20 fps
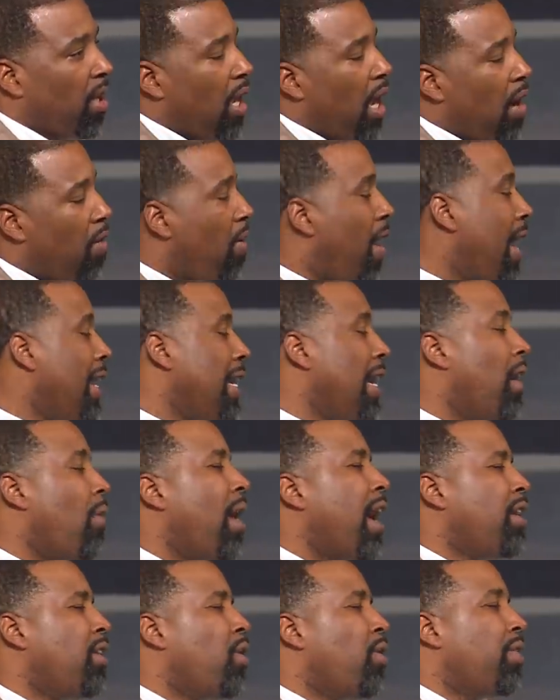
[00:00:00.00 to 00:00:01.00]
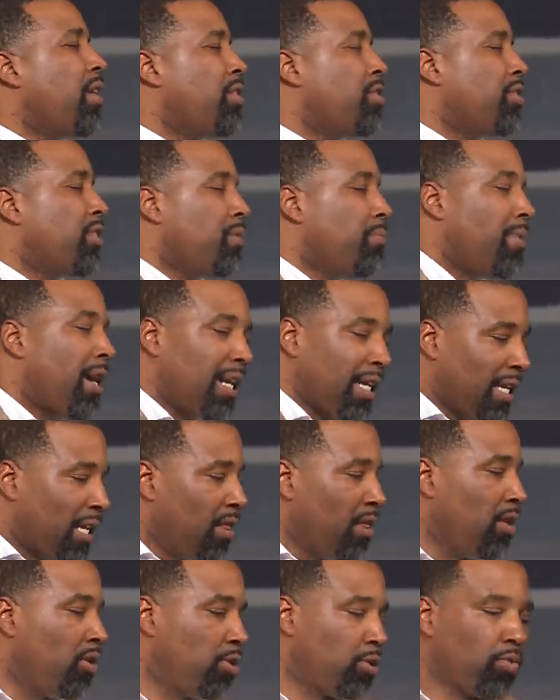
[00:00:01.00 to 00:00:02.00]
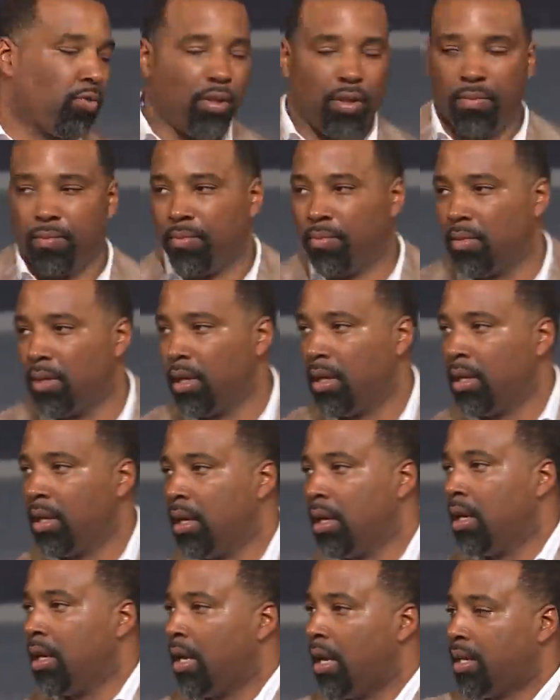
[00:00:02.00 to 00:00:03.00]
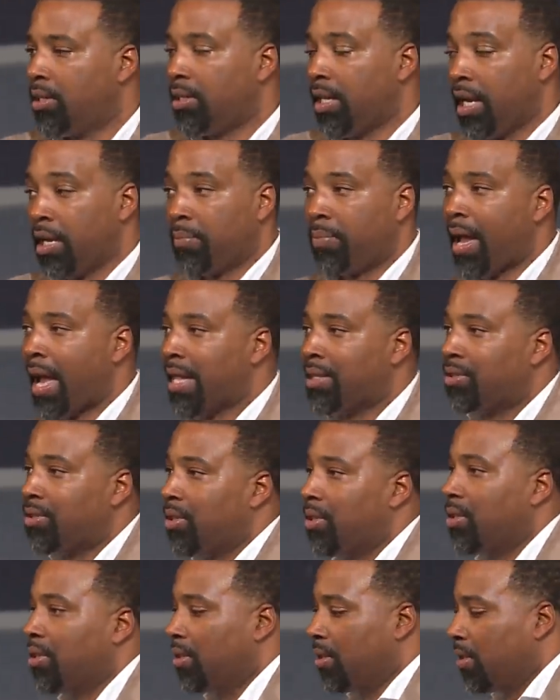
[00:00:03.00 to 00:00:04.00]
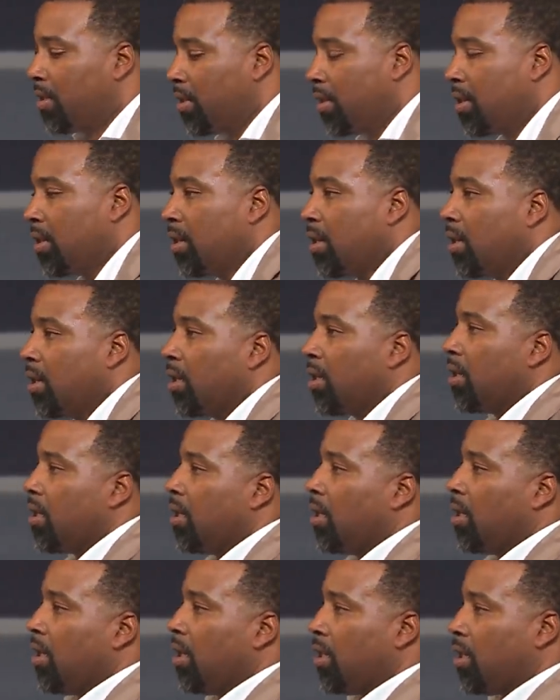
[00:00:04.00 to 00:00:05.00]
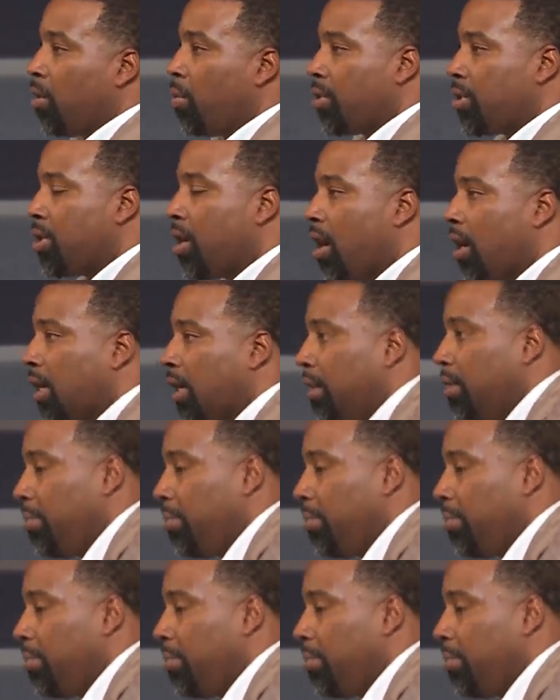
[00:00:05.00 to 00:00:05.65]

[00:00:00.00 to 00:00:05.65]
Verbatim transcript: And right now, I know there's somebody in this room saying, Pastor, you were talking to